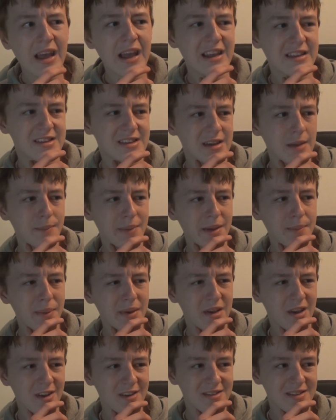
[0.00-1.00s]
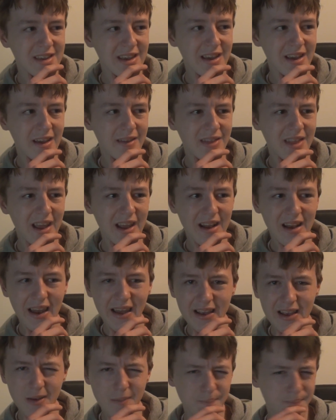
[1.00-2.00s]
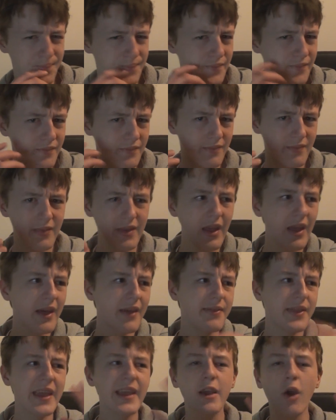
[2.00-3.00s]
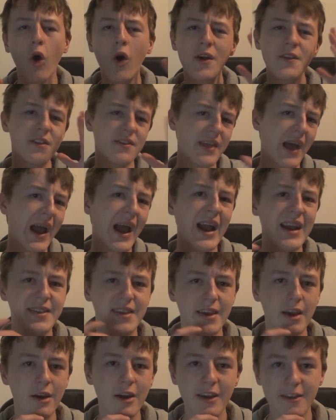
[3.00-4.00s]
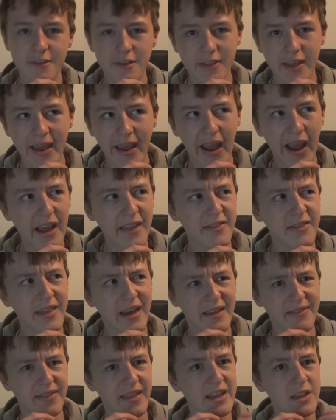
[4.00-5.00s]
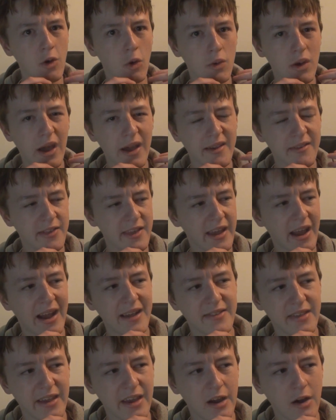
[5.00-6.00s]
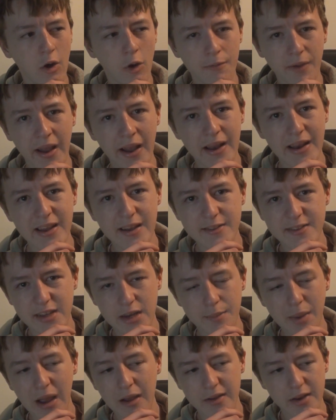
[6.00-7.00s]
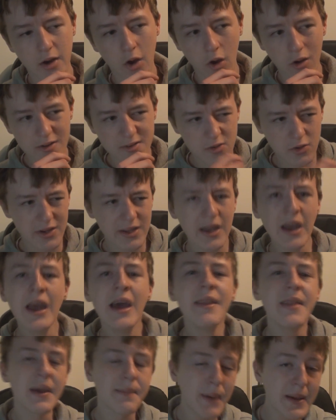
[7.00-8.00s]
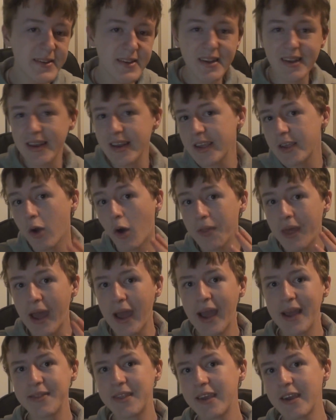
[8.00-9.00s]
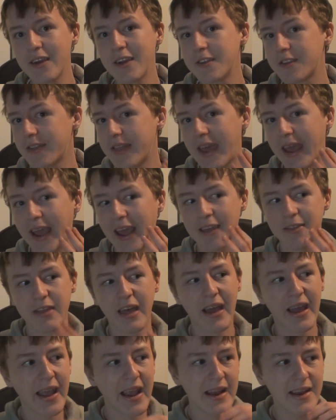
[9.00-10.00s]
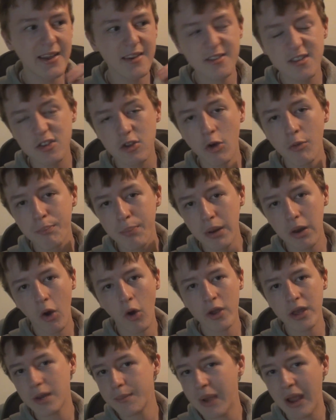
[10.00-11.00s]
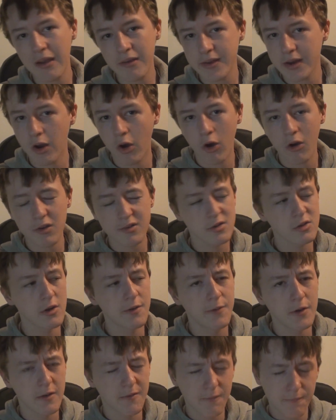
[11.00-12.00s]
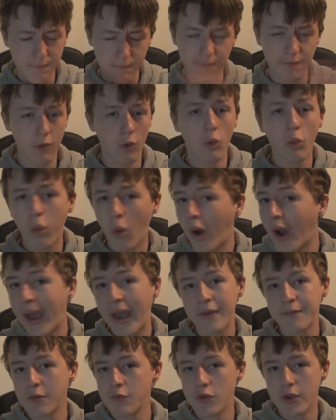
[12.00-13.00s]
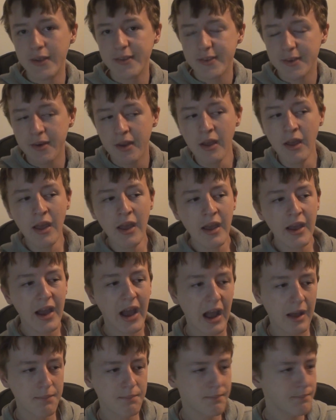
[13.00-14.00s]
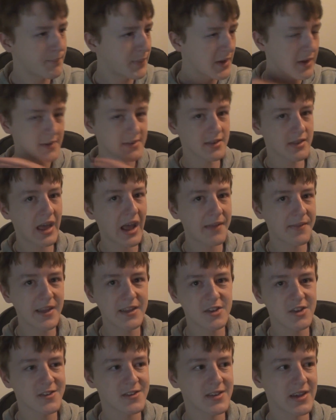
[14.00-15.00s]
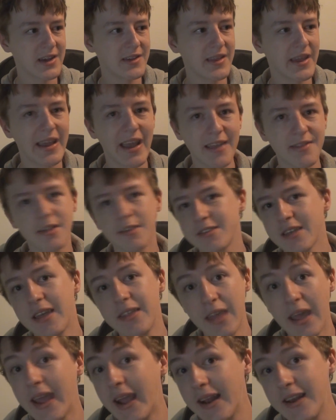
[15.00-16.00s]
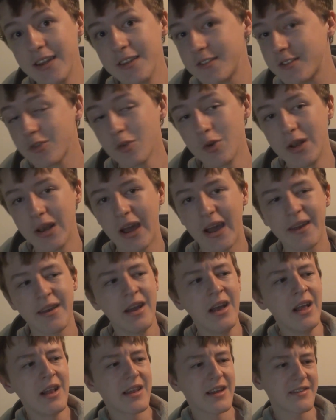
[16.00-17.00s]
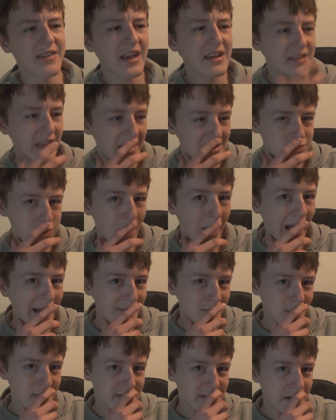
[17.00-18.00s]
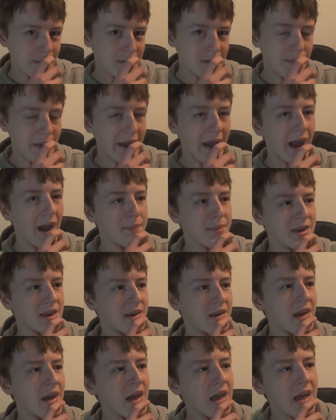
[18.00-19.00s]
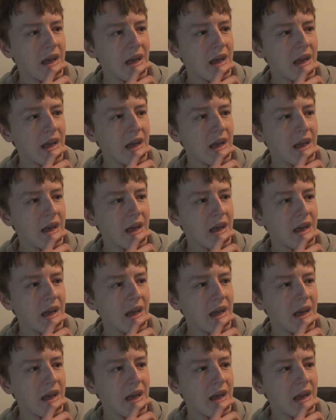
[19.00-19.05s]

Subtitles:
It's simply because they're like, they got into that idea into their head that they don't like the idea of aliens in American Horror Story. They basically got that idea into their head that aliens don't belong in American Horror Story for whatever reason, and because of that they're just saying they hate the alien storyline. Like, that's what seems to be happening.